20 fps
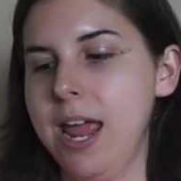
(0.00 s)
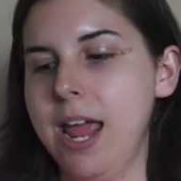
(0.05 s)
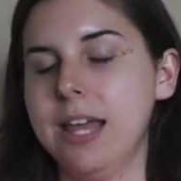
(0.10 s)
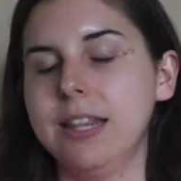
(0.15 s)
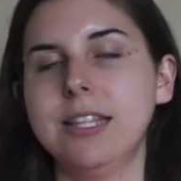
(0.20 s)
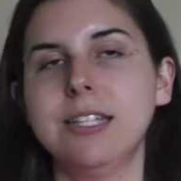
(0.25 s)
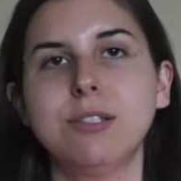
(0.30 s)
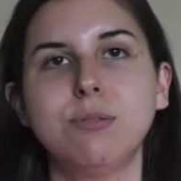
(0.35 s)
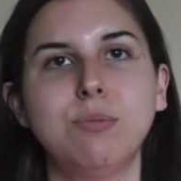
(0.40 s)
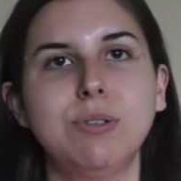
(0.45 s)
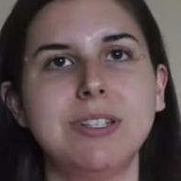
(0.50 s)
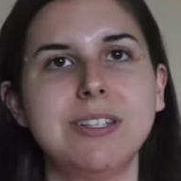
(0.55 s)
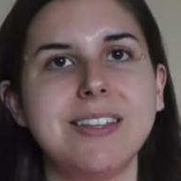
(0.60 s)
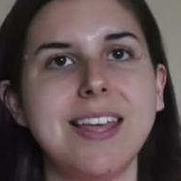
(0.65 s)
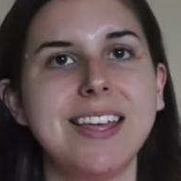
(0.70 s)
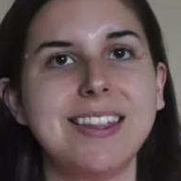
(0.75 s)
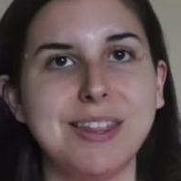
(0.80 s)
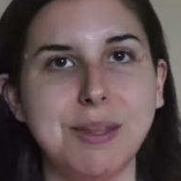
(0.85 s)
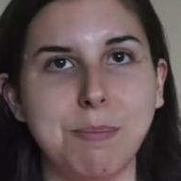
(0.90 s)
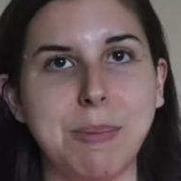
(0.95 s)
And this one's
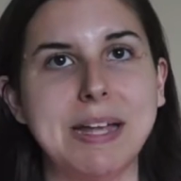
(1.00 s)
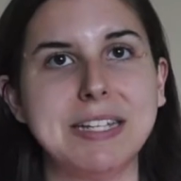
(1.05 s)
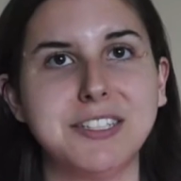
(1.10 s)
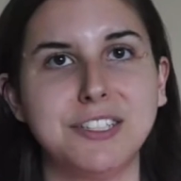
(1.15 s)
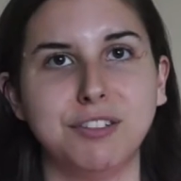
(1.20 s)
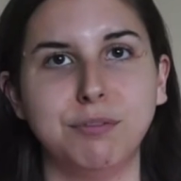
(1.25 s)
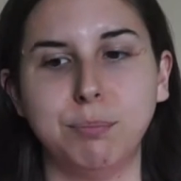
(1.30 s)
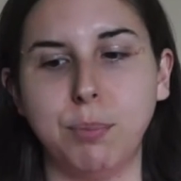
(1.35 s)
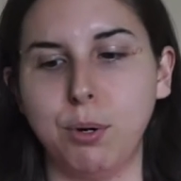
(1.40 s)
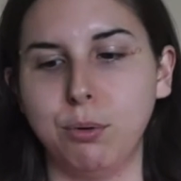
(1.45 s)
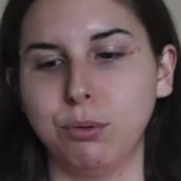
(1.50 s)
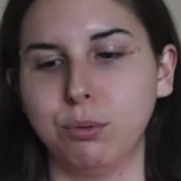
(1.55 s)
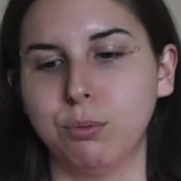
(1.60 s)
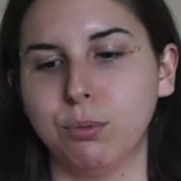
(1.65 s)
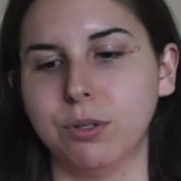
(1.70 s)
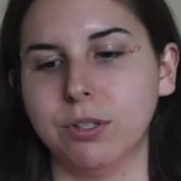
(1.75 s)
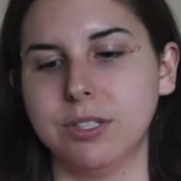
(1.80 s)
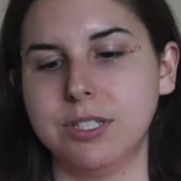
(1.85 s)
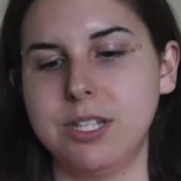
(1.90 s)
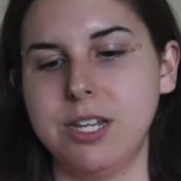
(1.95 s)
like the best of both
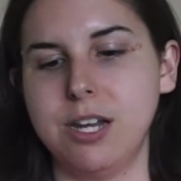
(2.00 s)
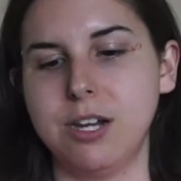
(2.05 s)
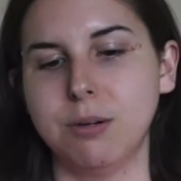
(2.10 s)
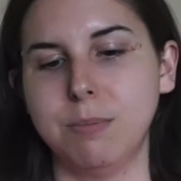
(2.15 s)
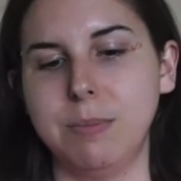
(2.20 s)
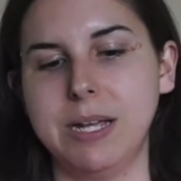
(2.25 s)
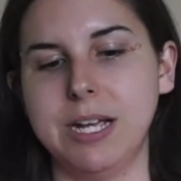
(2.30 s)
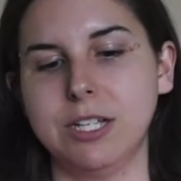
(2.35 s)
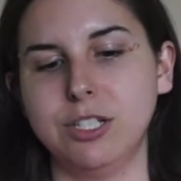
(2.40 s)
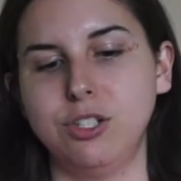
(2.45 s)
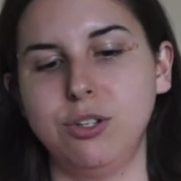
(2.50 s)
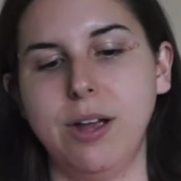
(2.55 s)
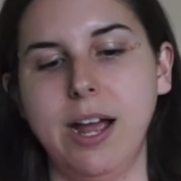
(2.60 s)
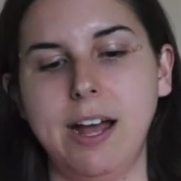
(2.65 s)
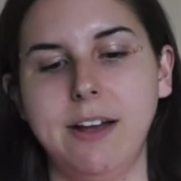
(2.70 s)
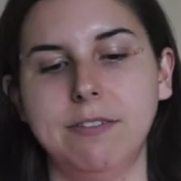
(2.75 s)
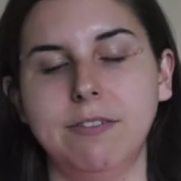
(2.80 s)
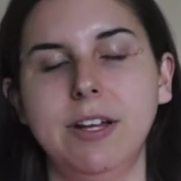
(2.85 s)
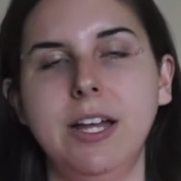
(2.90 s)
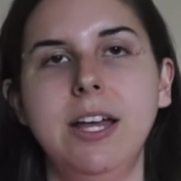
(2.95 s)
worlds here because you
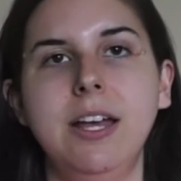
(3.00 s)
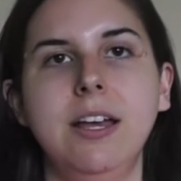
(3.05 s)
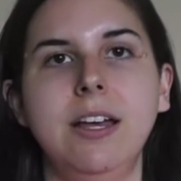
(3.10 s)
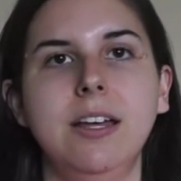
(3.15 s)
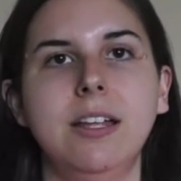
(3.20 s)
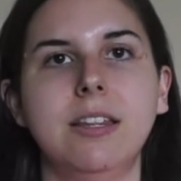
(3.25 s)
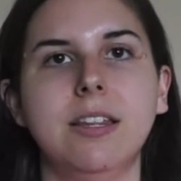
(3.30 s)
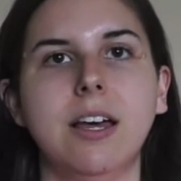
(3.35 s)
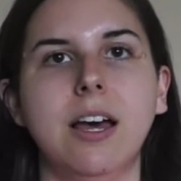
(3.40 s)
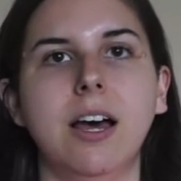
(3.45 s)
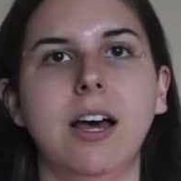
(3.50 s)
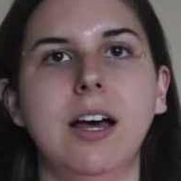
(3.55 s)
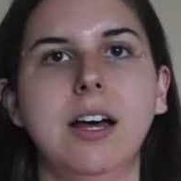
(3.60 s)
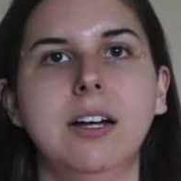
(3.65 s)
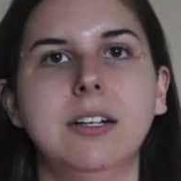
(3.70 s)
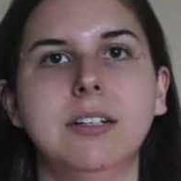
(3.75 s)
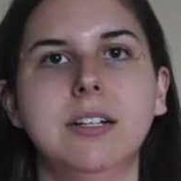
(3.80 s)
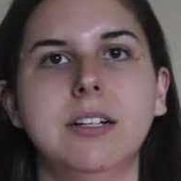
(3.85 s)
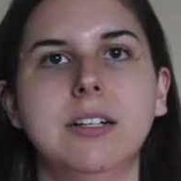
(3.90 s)
have the,